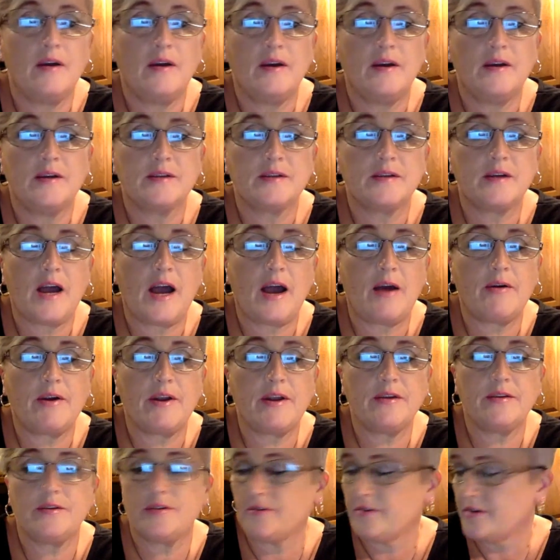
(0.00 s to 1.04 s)
So how are
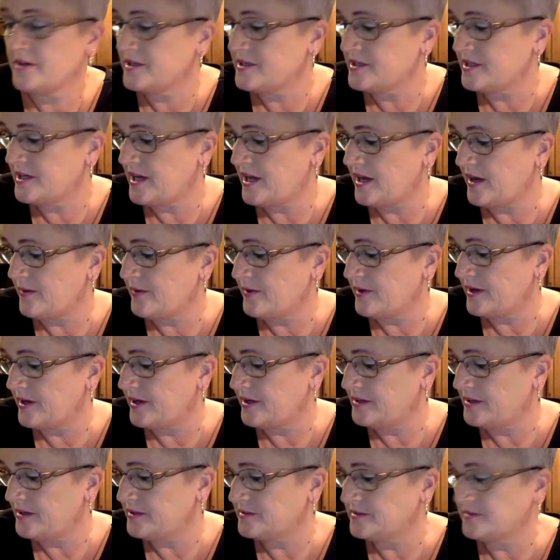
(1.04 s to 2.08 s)
you doing today,
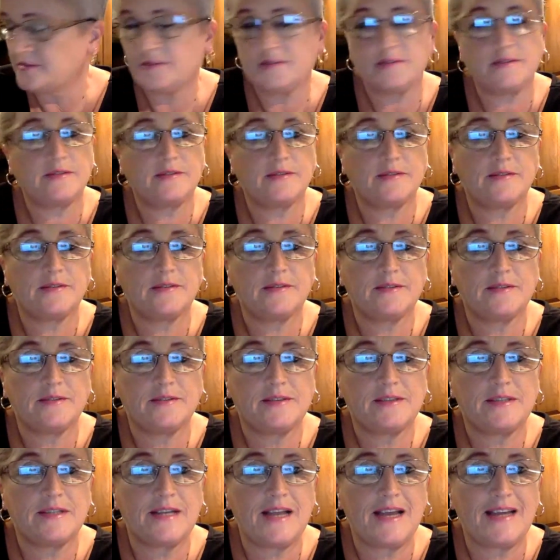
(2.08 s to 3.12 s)
Queen?
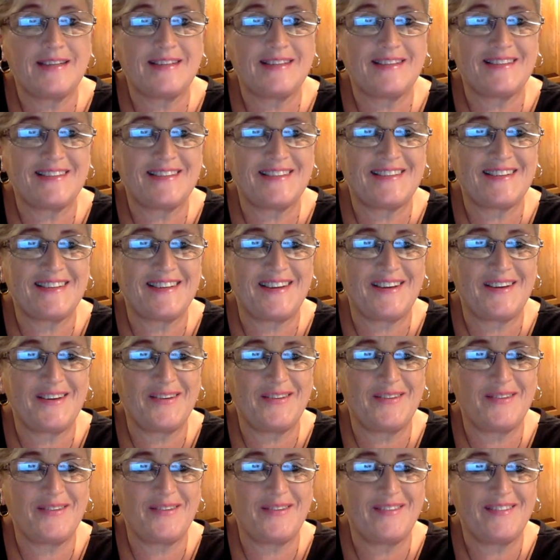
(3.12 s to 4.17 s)
It's nice to see
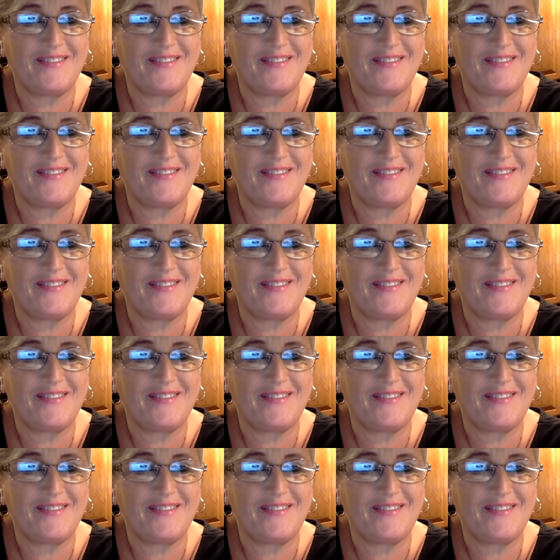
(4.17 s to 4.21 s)
you.